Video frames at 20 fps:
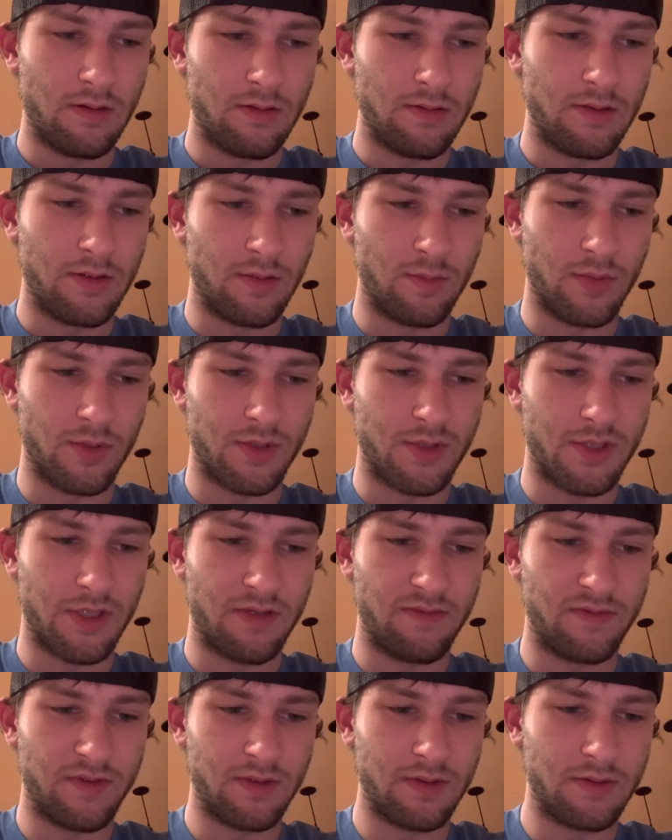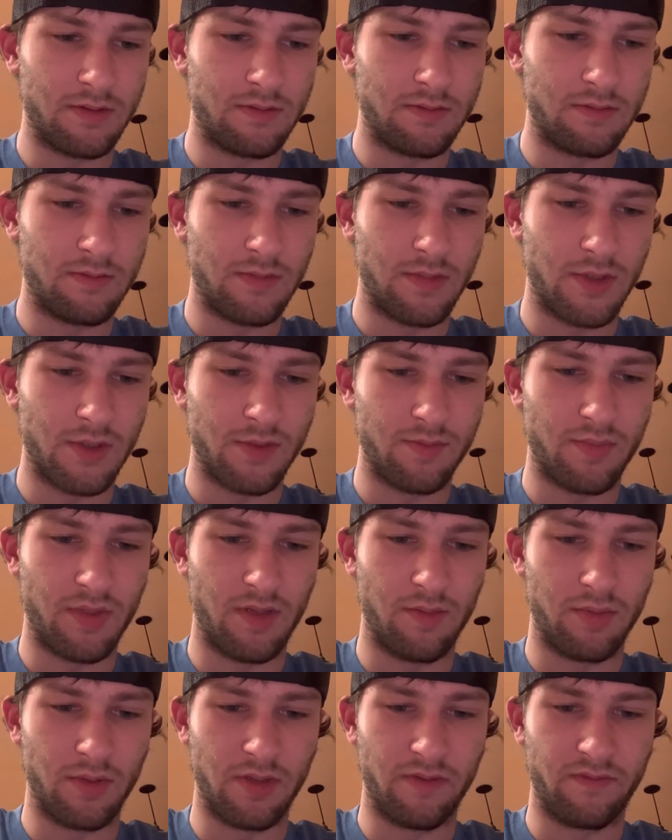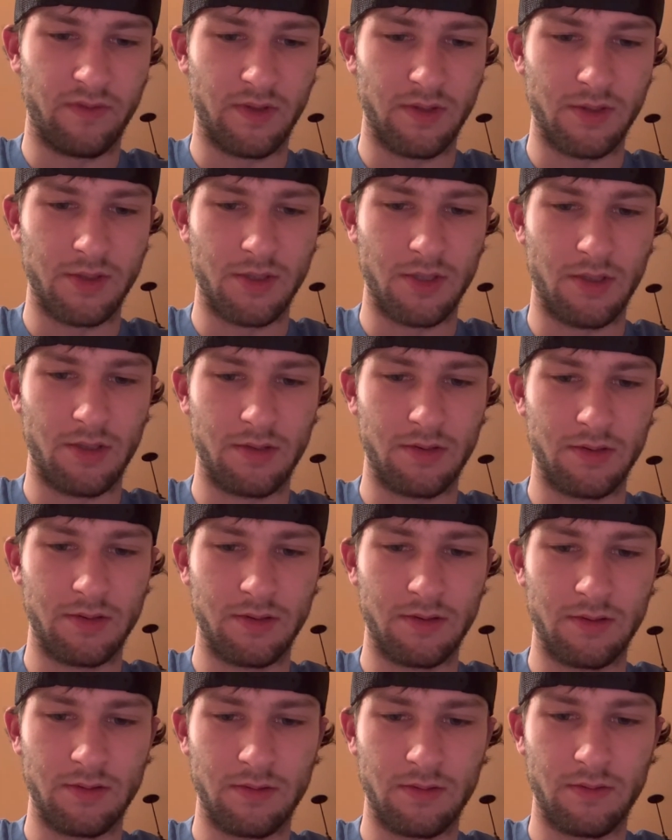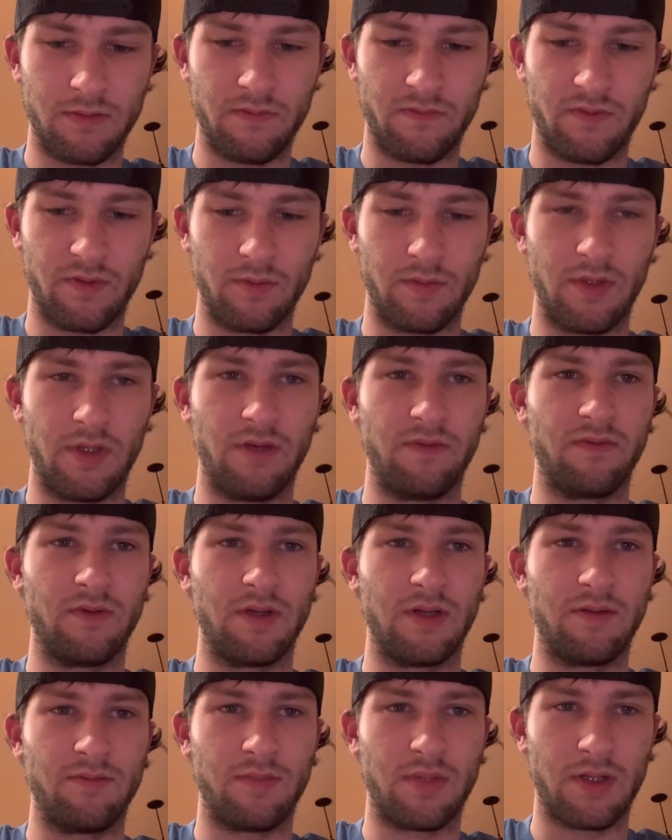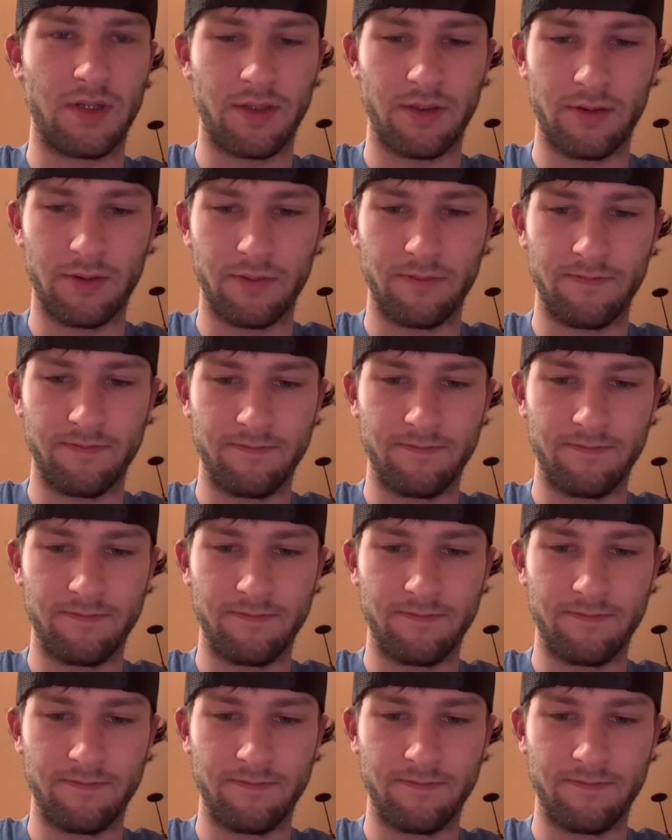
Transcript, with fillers: Number seven is People of the Sun from Evil Empire.